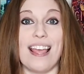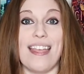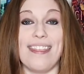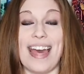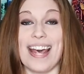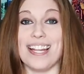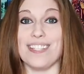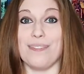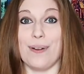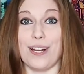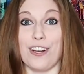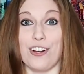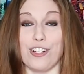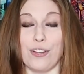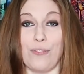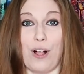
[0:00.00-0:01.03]
That is where
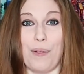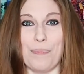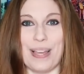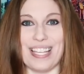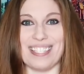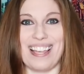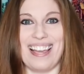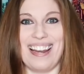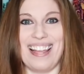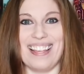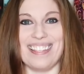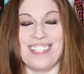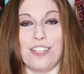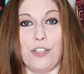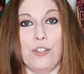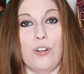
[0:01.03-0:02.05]
your default baseline
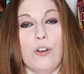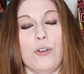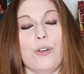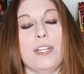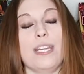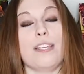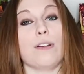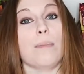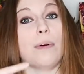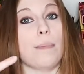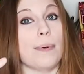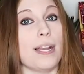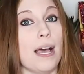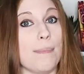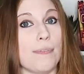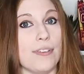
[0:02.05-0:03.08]
is, so you know you can either
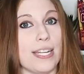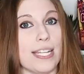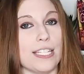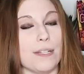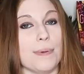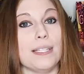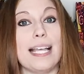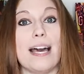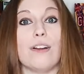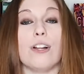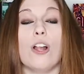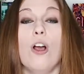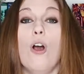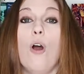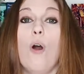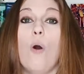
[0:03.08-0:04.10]
bump it up if it needs to be
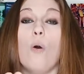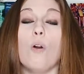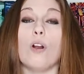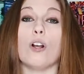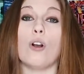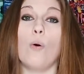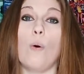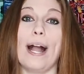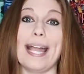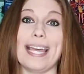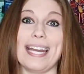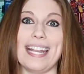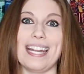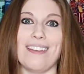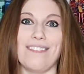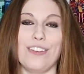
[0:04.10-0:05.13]
louder or
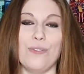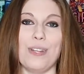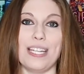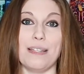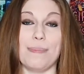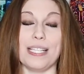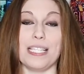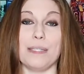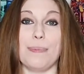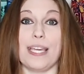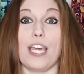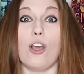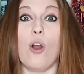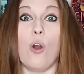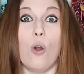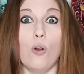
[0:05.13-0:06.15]
quiet it if you need to be
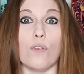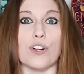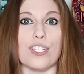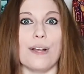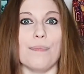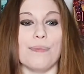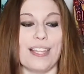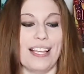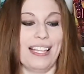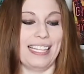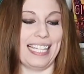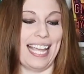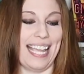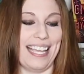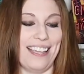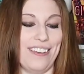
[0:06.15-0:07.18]
speaking over something
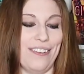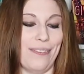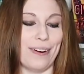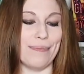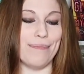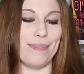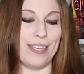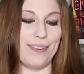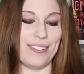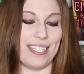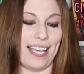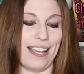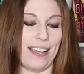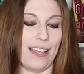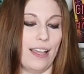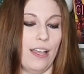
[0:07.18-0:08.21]
like your
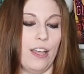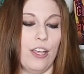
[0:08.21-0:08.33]
music.